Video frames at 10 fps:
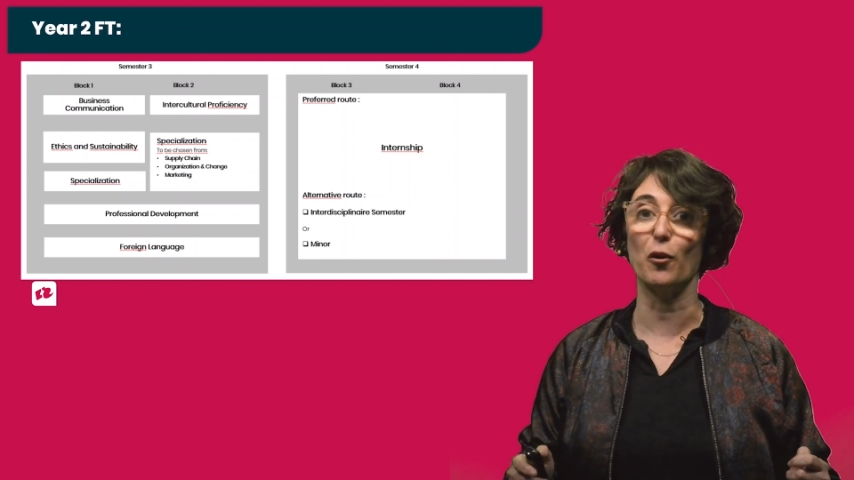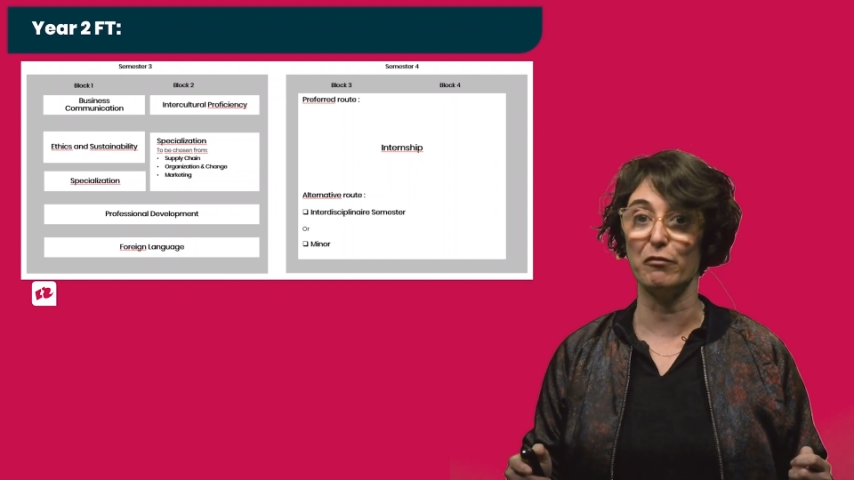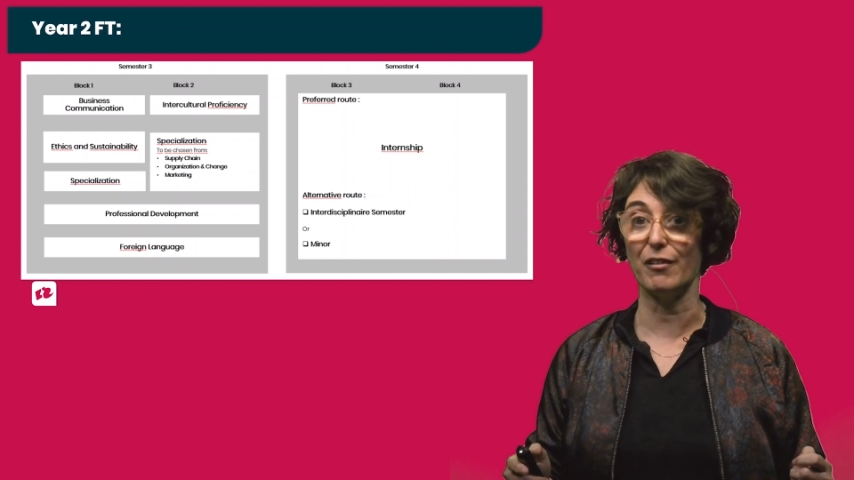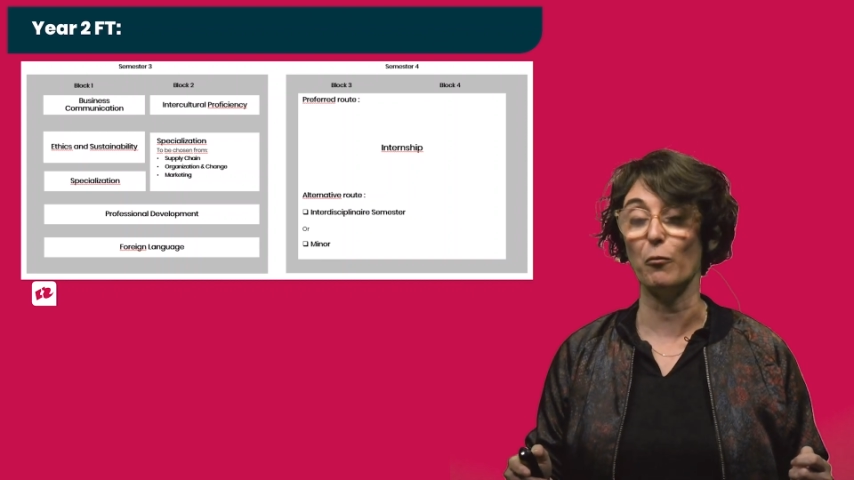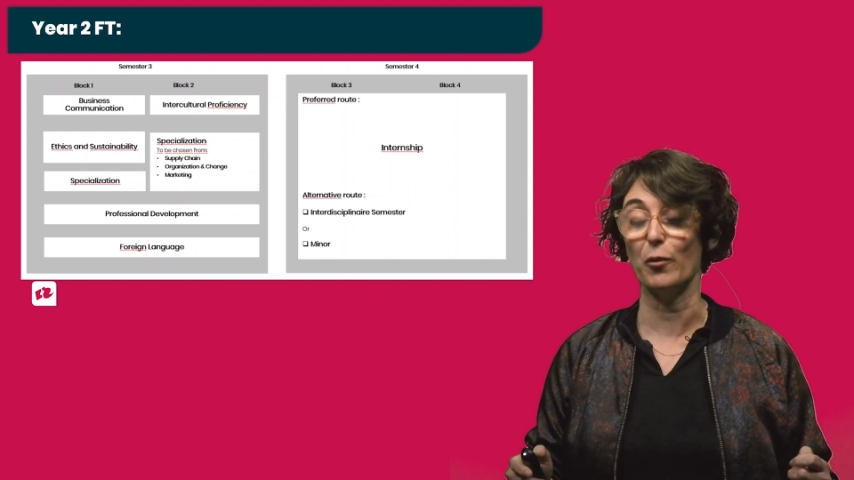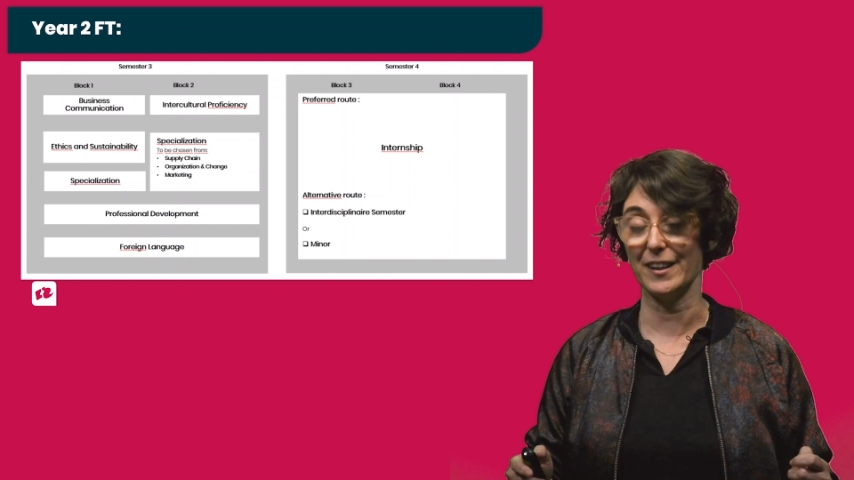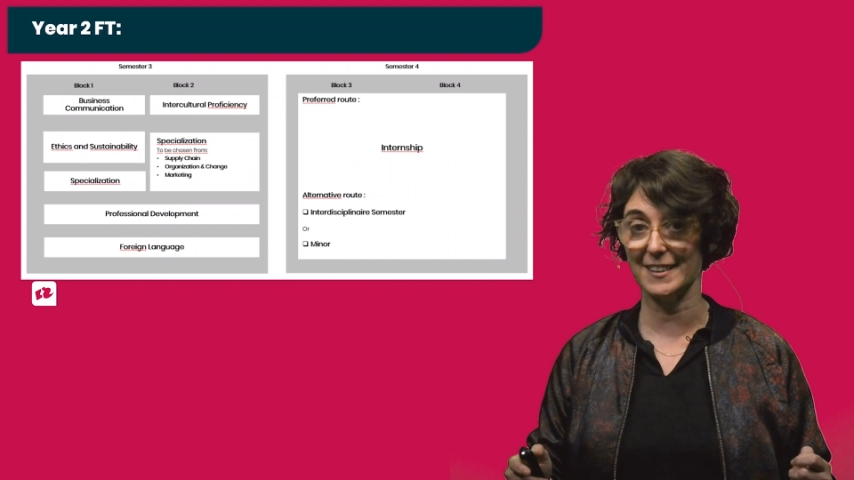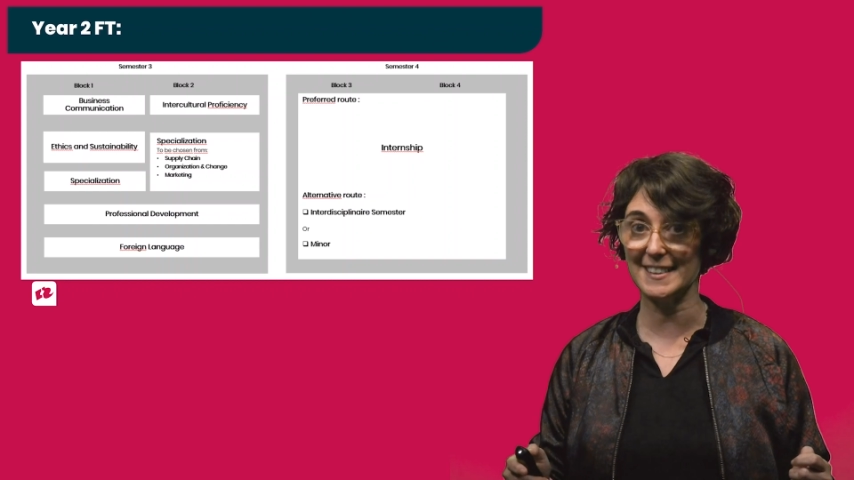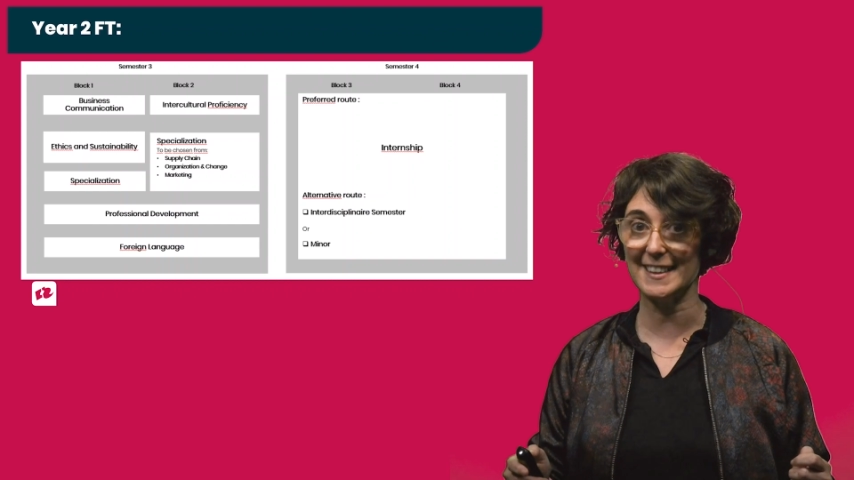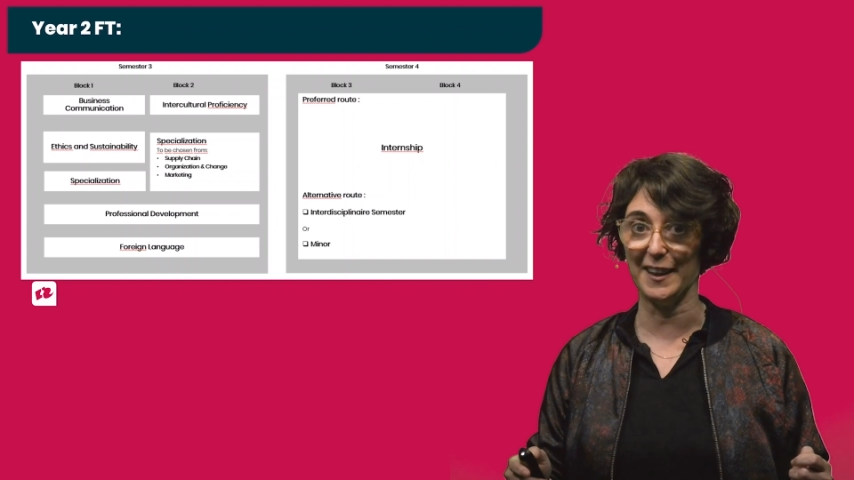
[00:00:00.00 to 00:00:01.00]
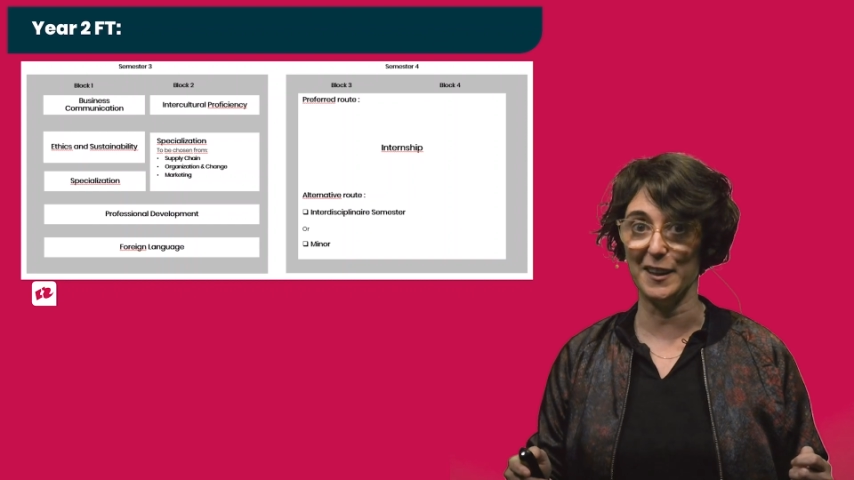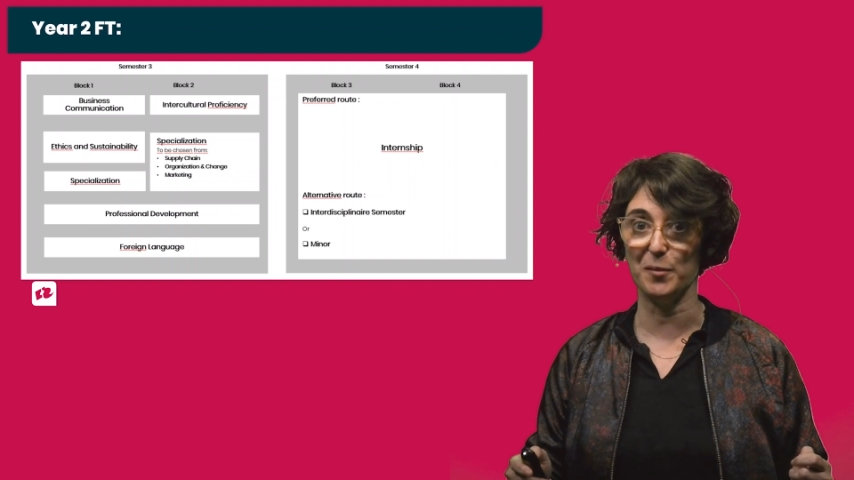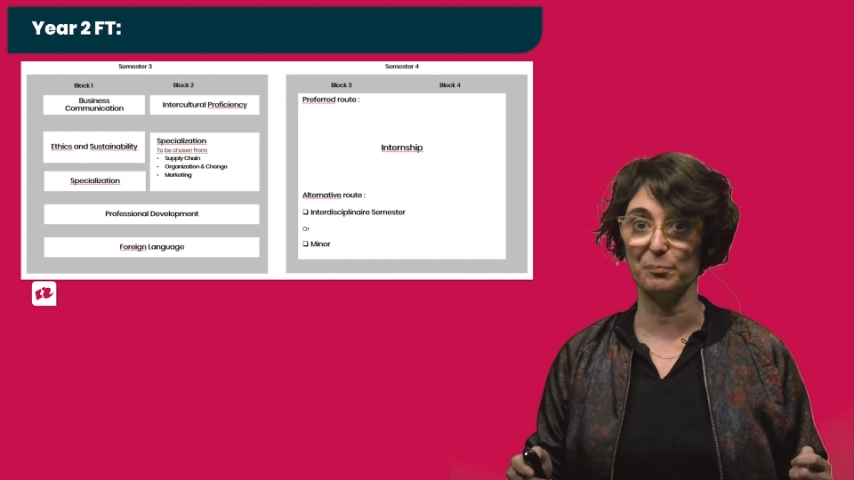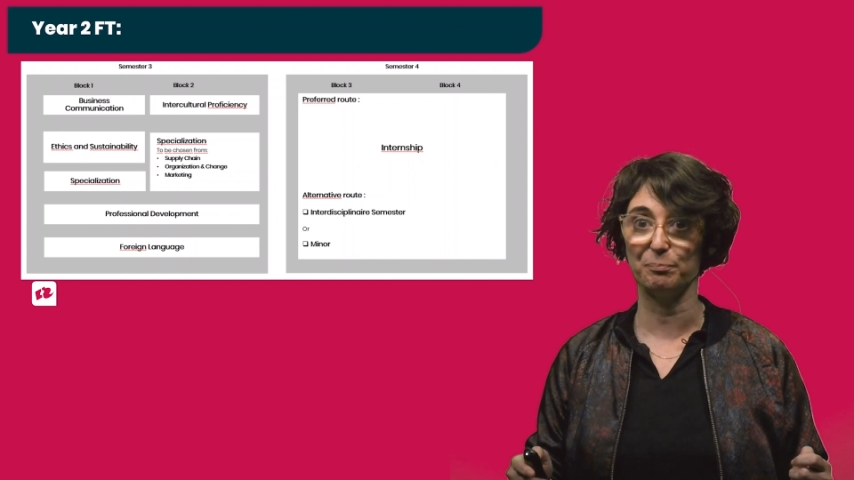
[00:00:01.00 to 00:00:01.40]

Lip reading: of our study.